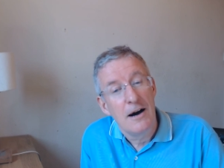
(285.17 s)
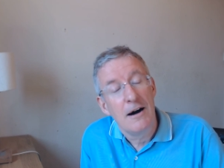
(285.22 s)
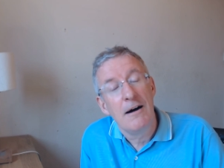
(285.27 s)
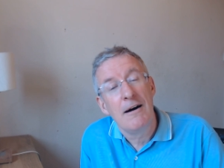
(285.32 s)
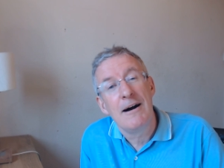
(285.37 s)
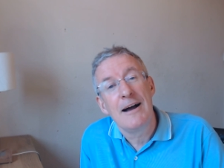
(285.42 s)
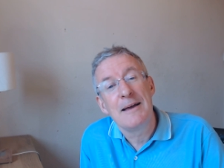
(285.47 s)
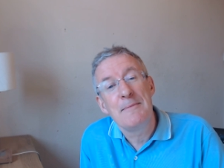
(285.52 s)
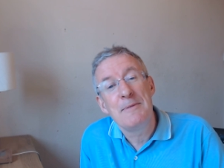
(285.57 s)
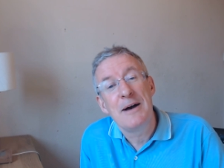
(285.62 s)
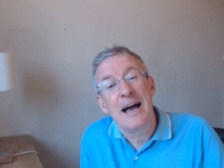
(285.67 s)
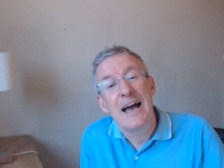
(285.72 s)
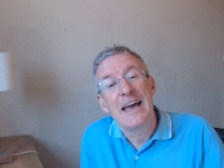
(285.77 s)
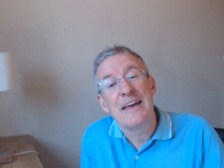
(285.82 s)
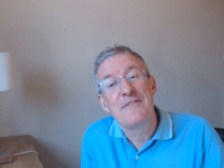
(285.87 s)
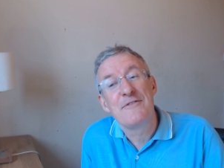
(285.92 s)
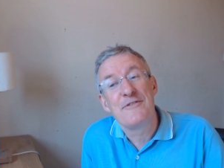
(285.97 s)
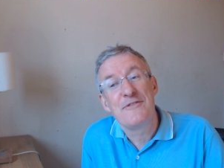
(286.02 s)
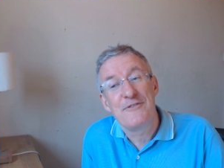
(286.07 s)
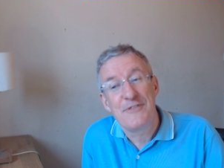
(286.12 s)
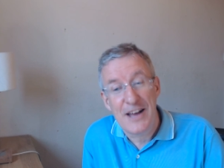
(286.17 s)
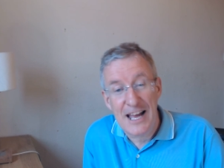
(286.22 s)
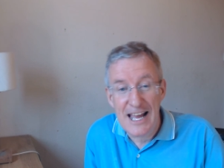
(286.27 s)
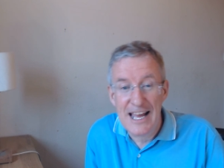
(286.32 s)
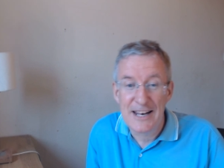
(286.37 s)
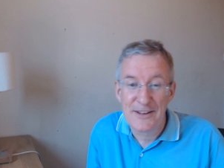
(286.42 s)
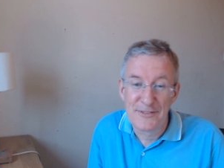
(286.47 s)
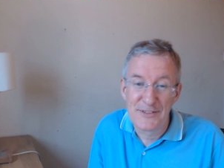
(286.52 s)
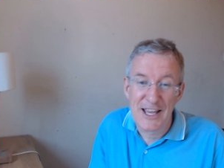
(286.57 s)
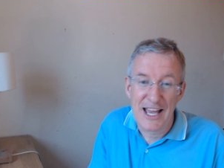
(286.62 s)
I'm a
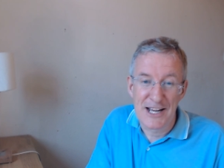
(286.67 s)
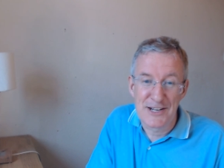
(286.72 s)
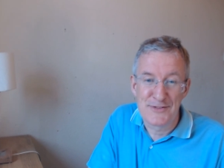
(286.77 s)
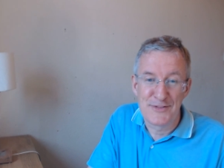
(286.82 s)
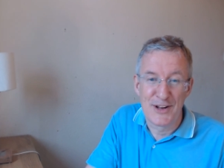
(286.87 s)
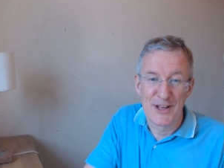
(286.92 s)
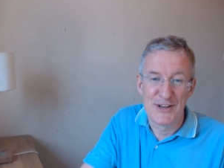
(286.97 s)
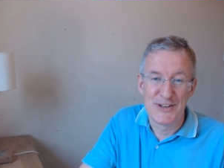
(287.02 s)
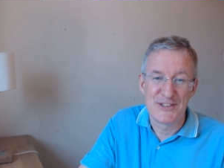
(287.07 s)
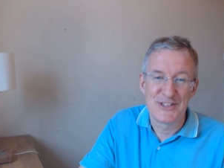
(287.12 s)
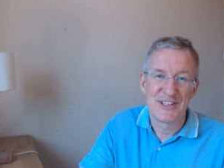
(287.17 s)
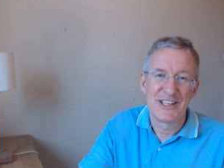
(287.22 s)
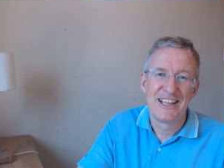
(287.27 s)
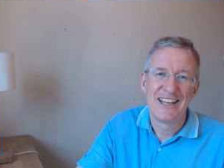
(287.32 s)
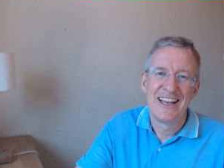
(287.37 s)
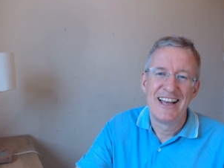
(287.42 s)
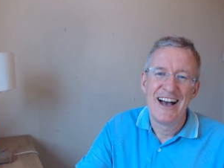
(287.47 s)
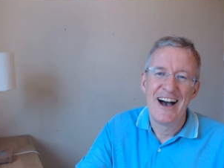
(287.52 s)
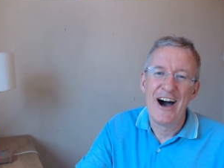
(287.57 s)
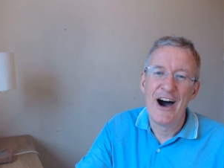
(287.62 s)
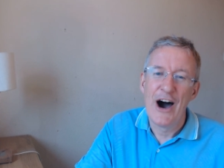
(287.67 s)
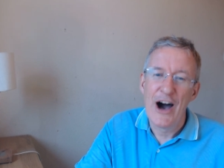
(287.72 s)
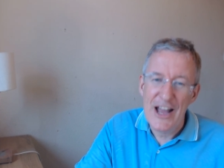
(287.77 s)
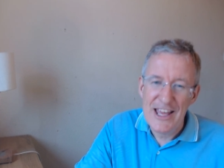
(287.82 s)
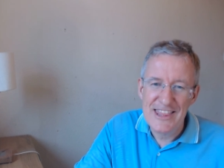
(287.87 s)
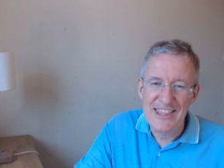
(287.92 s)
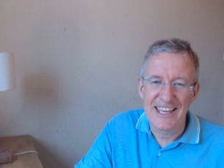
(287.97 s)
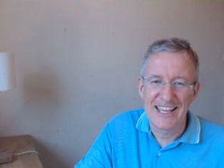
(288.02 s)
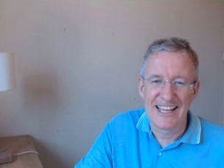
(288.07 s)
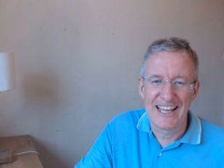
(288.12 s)
fan of cash flows. I
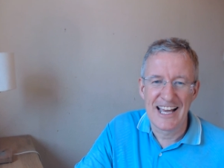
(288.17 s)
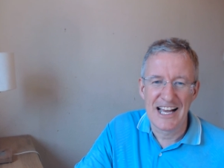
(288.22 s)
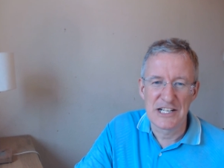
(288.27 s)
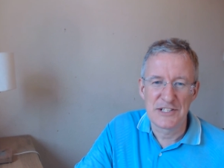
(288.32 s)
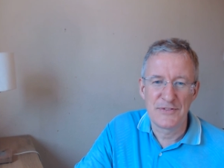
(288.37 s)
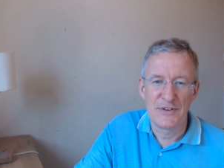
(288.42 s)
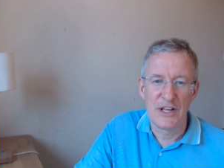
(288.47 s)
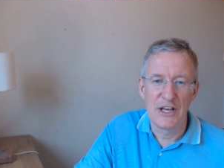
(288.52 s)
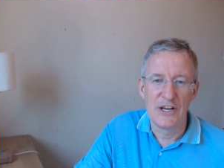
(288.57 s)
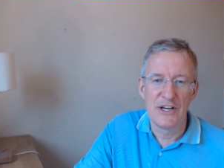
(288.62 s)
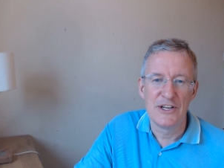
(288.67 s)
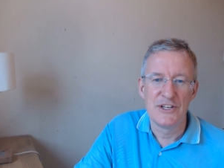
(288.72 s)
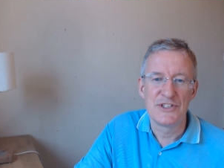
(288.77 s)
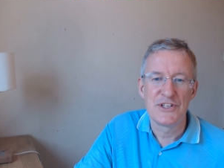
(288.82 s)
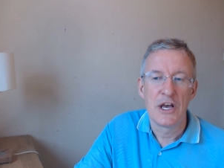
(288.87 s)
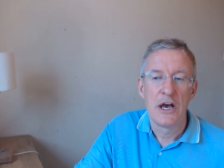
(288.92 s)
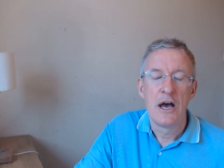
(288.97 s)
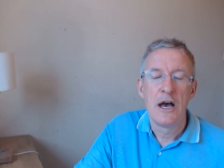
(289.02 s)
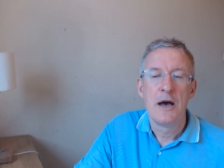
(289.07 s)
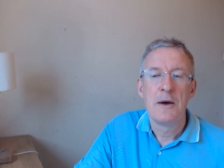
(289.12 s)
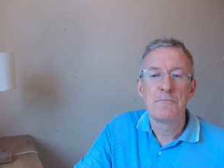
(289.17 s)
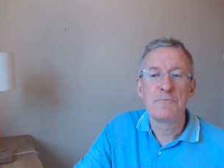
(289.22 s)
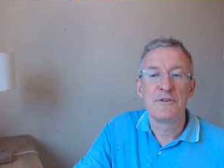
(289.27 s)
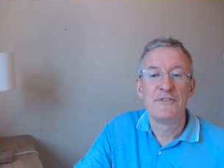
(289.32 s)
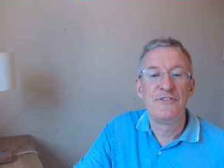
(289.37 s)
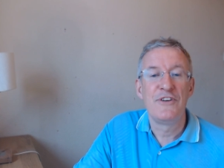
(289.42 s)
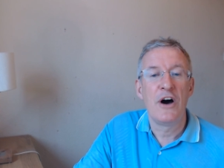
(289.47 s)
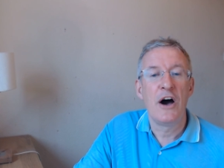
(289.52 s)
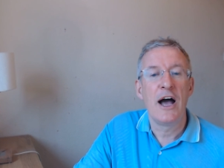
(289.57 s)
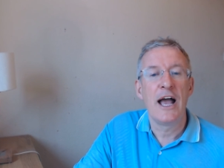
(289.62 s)
think cash flows
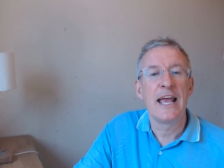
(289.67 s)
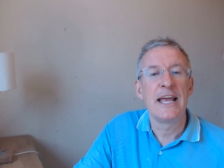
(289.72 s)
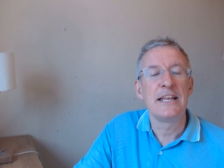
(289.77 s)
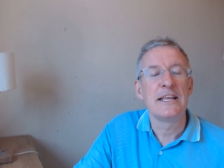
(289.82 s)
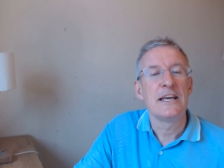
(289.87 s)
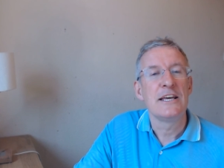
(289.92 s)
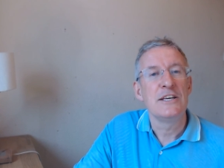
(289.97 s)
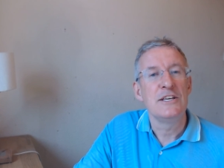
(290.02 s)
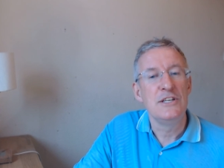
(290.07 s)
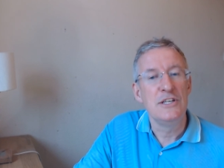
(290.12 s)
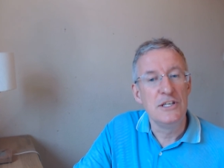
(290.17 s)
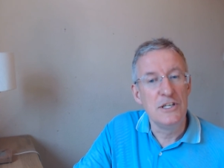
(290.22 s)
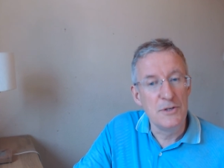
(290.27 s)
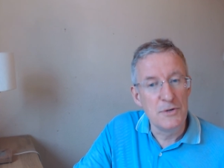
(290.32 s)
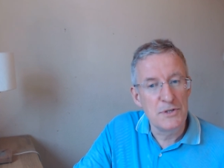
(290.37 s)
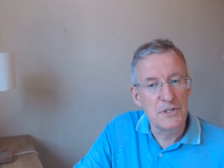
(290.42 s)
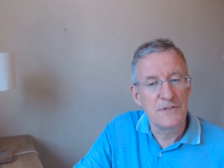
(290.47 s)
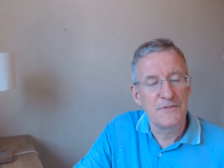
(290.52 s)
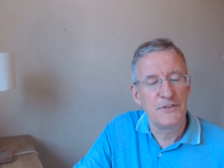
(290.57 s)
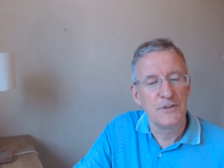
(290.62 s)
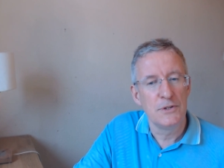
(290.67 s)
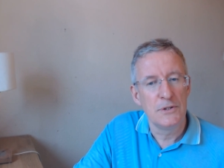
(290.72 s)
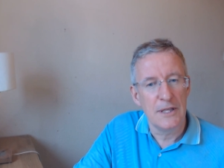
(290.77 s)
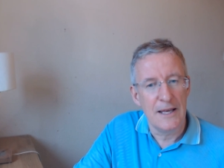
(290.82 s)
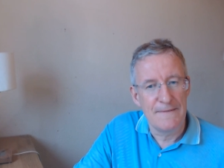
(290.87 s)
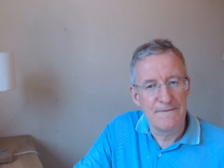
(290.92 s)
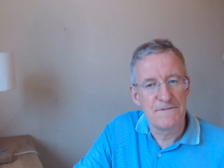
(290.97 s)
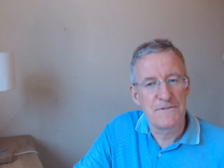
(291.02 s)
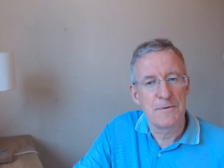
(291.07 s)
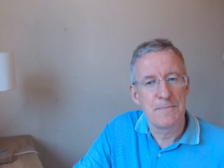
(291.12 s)
provide useful
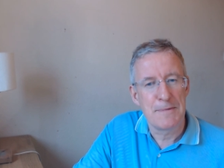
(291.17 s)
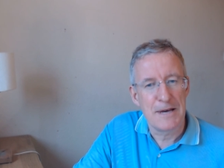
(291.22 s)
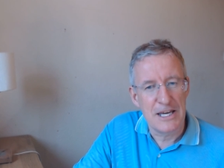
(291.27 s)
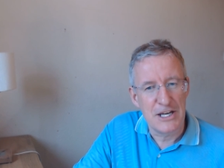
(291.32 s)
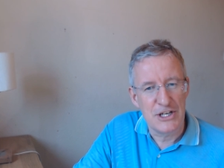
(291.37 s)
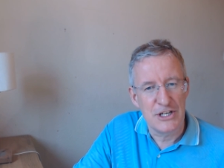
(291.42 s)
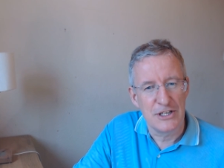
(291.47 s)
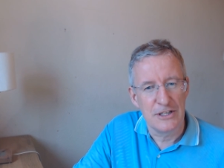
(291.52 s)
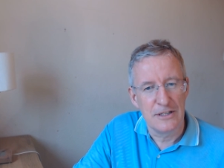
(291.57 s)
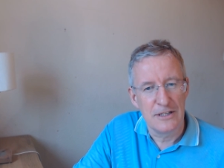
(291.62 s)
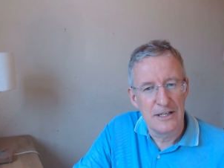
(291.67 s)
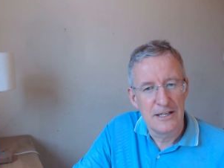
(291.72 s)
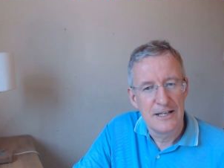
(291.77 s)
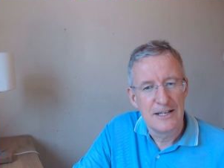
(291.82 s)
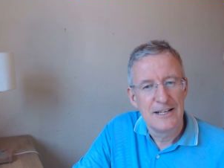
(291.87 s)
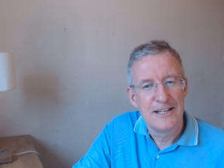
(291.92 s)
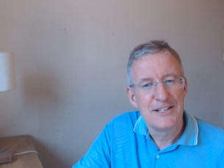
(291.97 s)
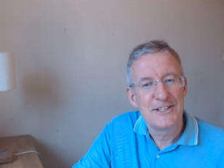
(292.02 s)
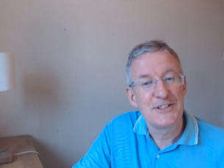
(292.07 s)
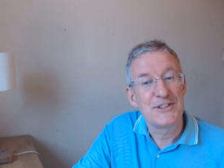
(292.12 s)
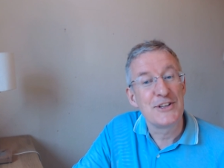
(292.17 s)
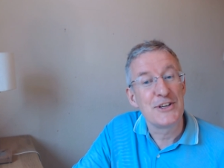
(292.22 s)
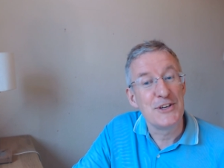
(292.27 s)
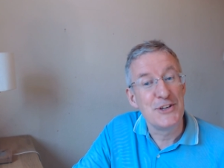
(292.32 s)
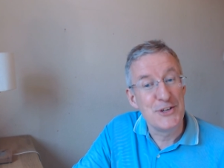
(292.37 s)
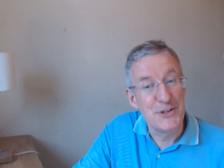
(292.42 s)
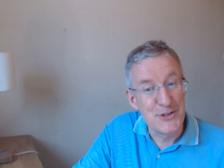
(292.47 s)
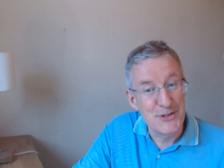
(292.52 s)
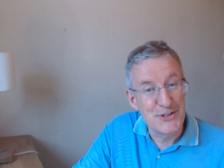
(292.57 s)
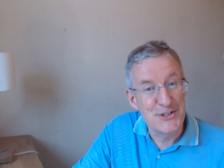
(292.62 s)
information to the
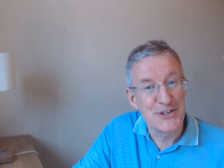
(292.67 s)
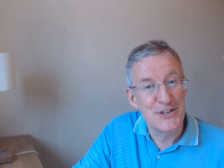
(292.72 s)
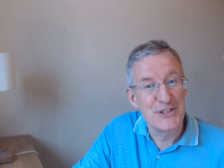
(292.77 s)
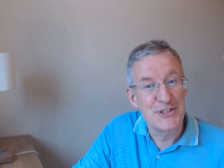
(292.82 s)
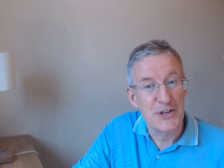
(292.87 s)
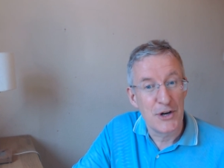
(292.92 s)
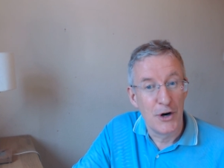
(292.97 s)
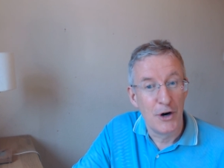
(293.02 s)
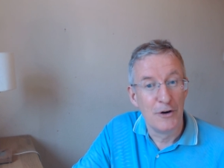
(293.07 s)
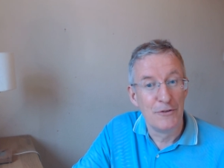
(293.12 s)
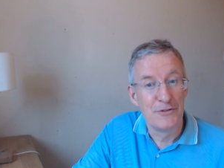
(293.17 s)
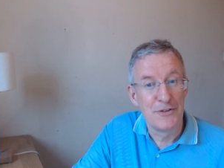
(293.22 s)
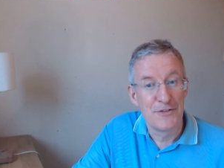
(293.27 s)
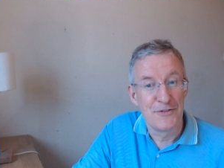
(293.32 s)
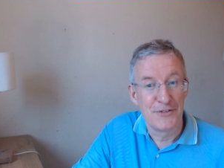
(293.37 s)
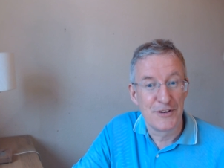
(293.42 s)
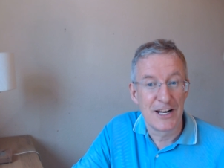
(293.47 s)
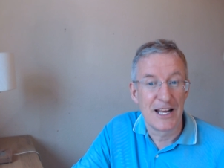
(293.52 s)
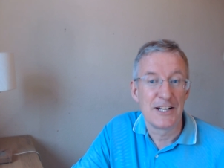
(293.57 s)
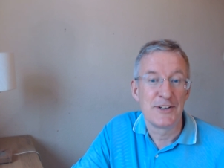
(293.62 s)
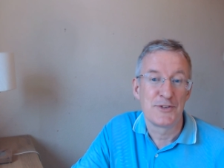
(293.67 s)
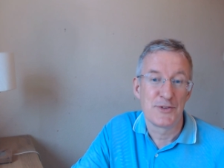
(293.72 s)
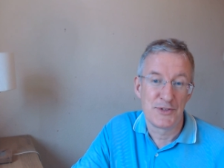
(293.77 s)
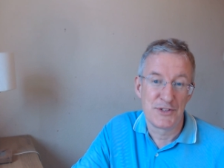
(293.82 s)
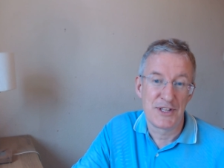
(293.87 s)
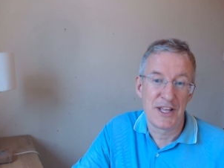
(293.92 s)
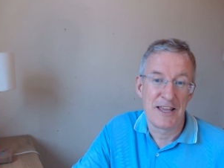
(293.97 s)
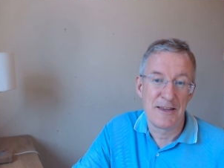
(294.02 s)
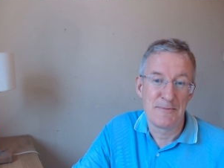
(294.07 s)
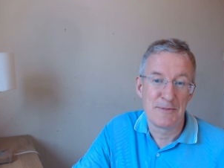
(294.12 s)
users of the financial
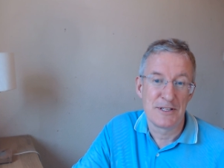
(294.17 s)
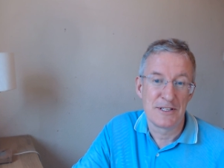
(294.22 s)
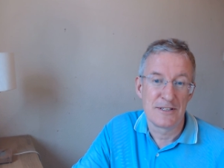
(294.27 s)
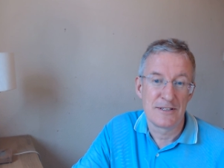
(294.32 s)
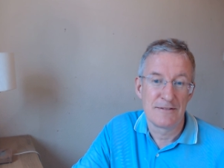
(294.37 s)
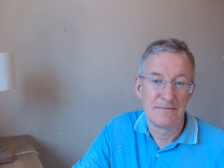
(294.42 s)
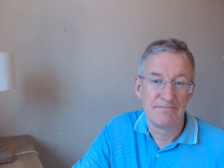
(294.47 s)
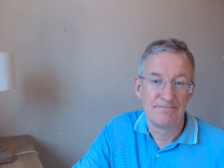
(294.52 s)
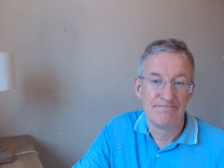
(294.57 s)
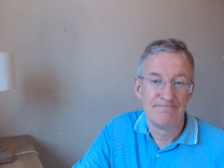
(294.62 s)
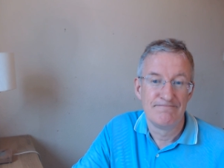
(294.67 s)
statements.